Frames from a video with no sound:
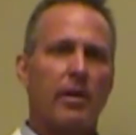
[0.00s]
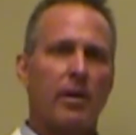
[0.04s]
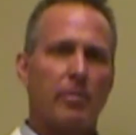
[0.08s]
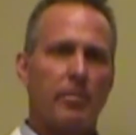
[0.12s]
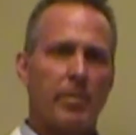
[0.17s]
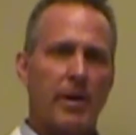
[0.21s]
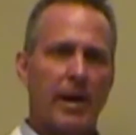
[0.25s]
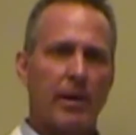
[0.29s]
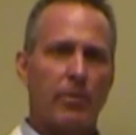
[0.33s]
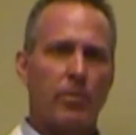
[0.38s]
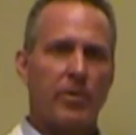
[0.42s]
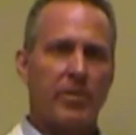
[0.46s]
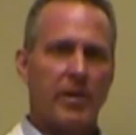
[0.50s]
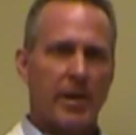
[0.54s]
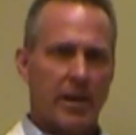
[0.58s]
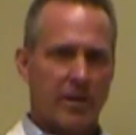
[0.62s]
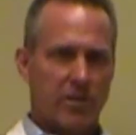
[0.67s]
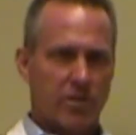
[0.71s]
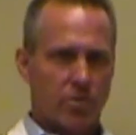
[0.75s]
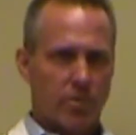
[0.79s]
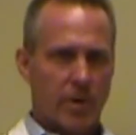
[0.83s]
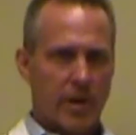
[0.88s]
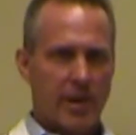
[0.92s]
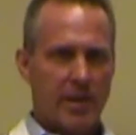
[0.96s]
Combined with
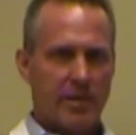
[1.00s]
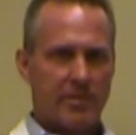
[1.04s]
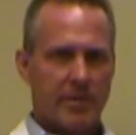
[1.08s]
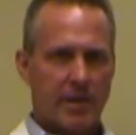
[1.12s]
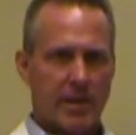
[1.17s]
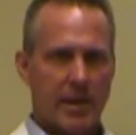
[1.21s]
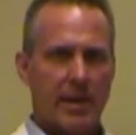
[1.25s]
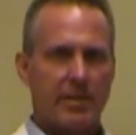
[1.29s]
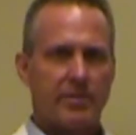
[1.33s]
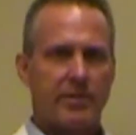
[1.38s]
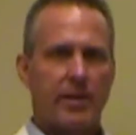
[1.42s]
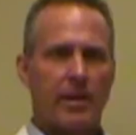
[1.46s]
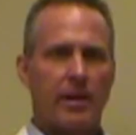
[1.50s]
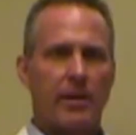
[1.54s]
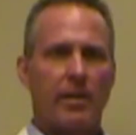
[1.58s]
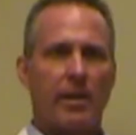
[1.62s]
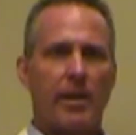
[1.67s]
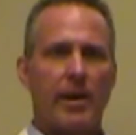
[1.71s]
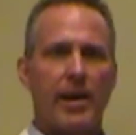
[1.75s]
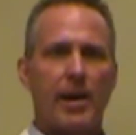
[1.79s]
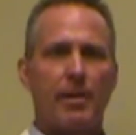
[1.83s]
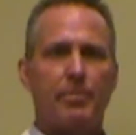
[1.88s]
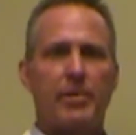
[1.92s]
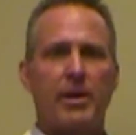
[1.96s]
x-rays and
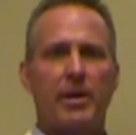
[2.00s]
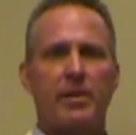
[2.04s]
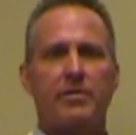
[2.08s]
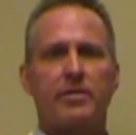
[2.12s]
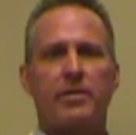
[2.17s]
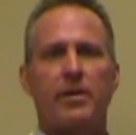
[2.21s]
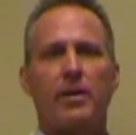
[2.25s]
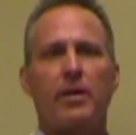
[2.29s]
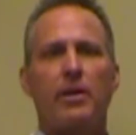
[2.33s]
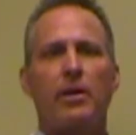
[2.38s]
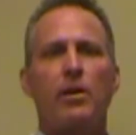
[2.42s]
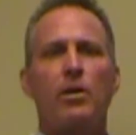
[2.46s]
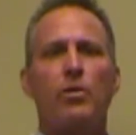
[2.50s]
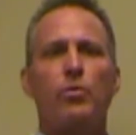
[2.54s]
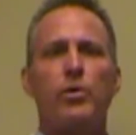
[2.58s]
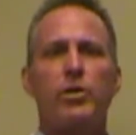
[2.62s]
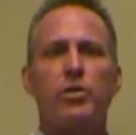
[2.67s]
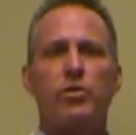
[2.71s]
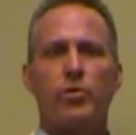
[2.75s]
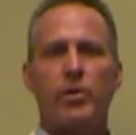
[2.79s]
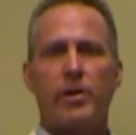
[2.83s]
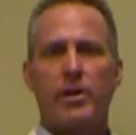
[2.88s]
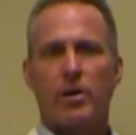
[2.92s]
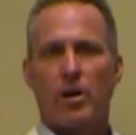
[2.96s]
on-site lab testing,
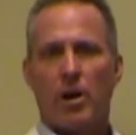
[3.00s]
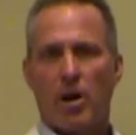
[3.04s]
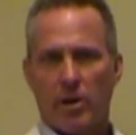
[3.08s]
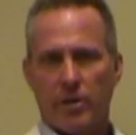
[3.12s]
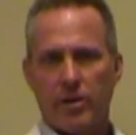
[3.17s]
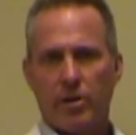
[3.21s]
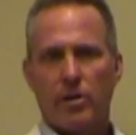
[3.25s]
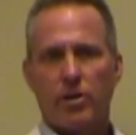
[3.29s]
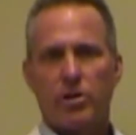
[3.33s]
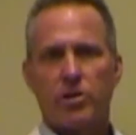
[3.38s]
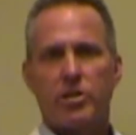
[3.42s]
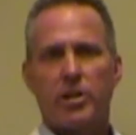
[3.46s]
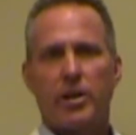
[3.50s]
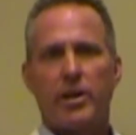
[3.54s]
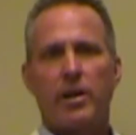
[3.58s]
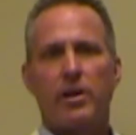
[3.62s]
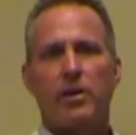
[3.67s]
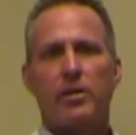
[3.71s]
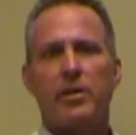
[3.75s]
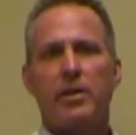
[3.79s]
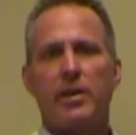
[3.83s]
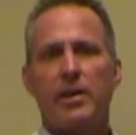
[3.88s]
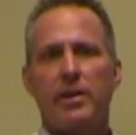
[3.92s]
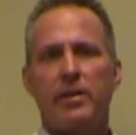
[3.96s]
we treat all your urgent
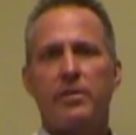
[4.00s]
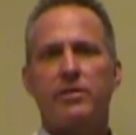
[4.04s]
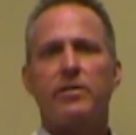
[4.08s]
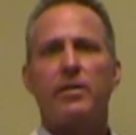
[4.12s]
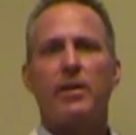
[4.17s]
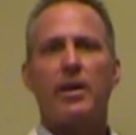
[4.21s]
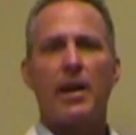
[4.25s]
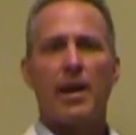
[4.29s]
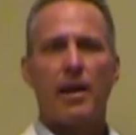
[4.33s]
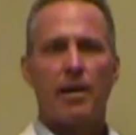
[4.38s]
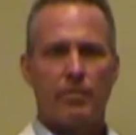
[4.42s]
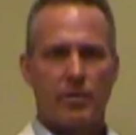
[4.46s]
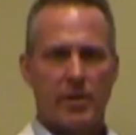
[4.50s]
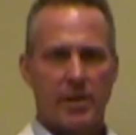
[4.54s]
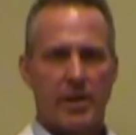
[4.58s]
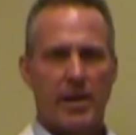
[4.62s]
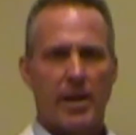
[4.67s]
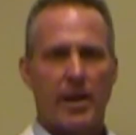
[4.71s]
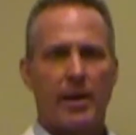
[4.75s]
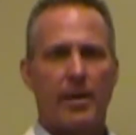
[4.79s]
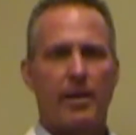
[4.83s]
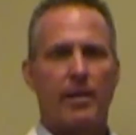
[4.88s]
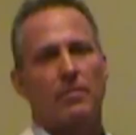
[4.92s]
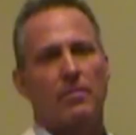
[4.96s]
care needs every
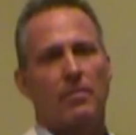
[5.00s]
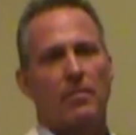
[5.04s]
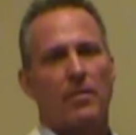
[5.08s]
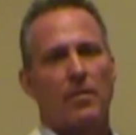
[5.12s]
day.